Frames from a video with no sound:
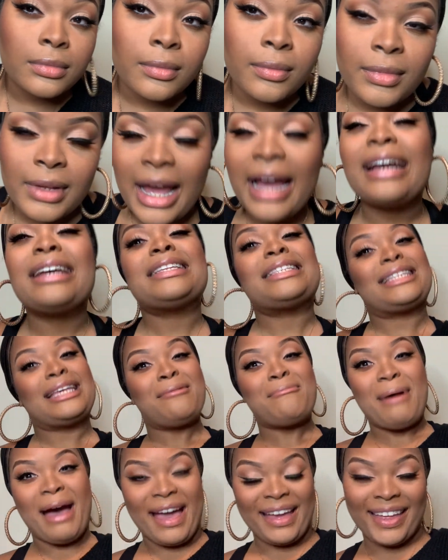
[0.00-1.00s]
I can see
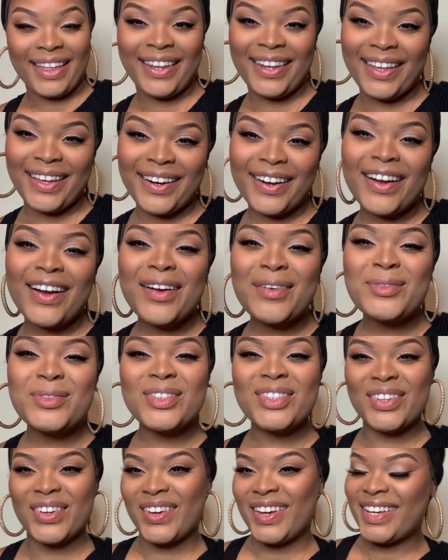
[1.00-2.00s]
my glitter. I'm
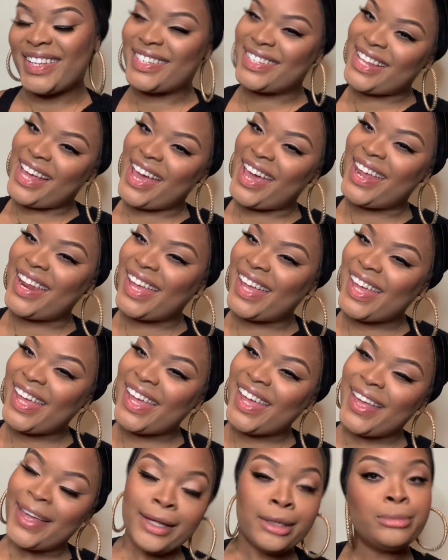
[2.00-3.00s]
so
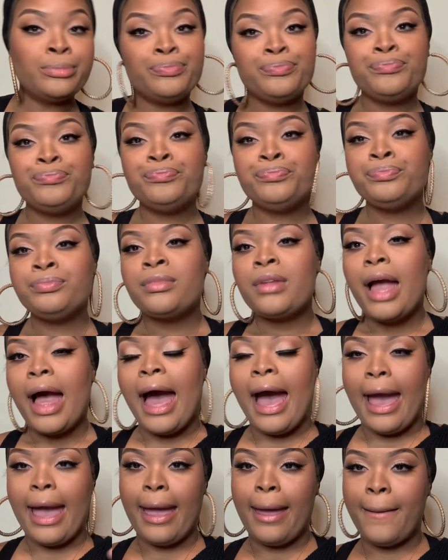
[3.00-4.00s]
excited.
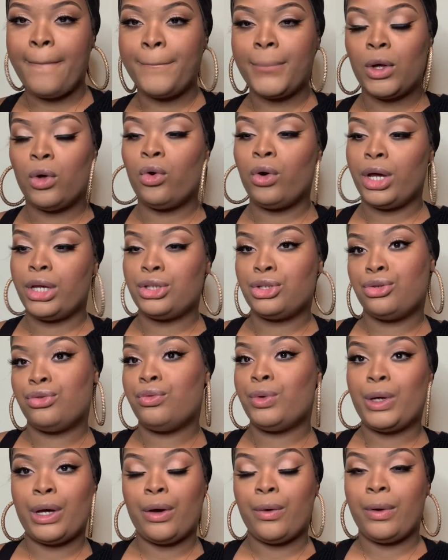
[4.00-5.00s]
I am going to
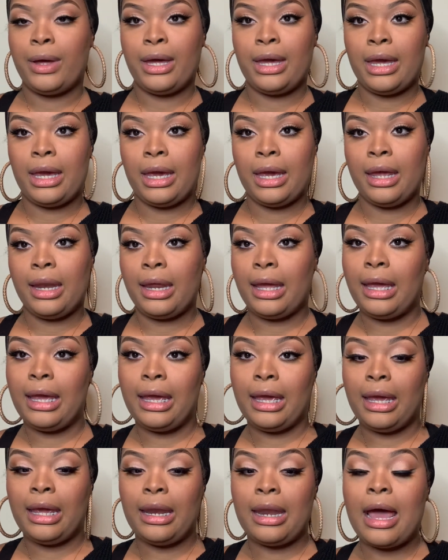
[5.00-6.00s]
go ahead
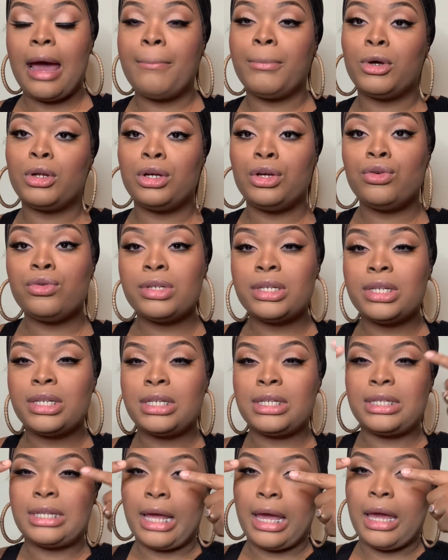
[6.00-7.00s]
and I'm going to use the
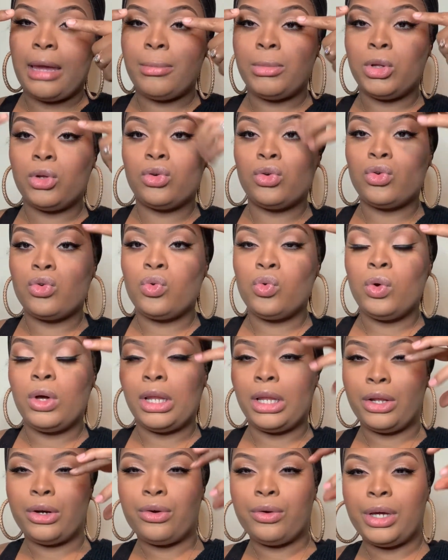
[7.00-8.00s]
same little
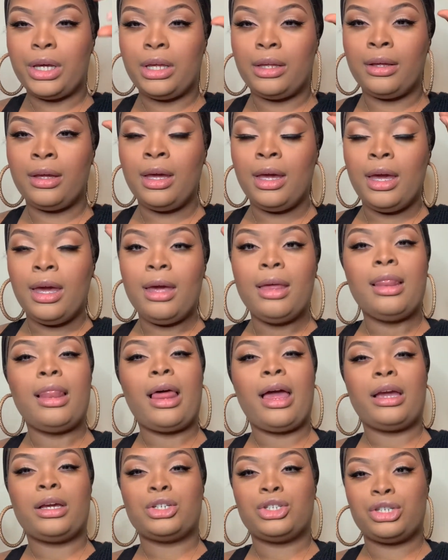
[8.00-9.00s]
glittery
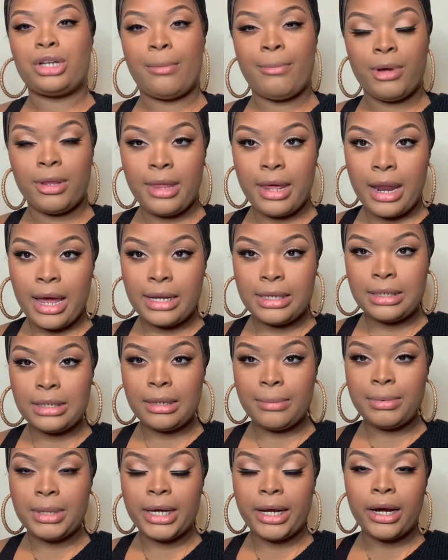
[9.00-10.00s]
like shimmer that I did
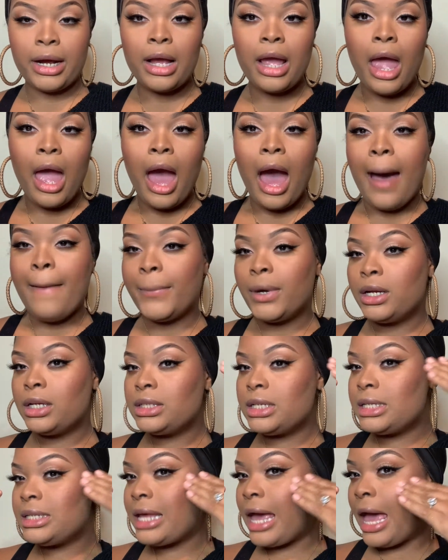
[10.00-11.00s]
up there. I'm going to
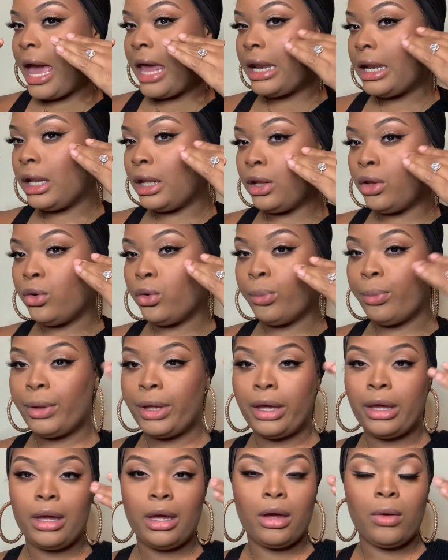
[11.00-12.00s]
just add it a little
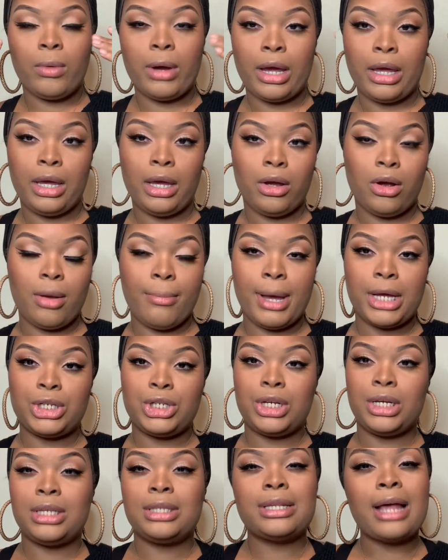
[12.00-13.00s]
bit right here on my
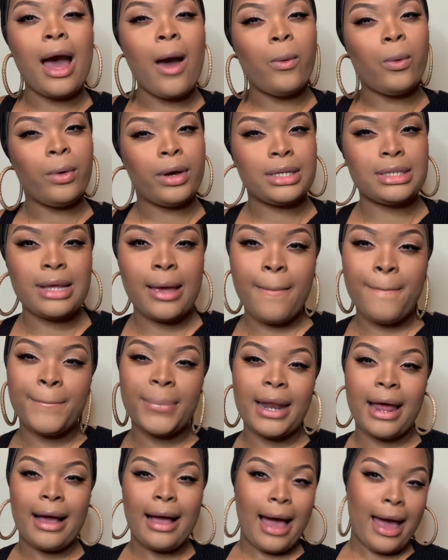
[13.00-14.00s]
cheeks. I wasn't, but
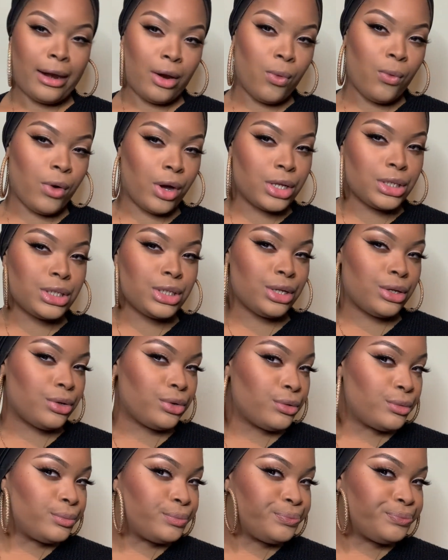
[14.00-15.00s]
I kind of want to.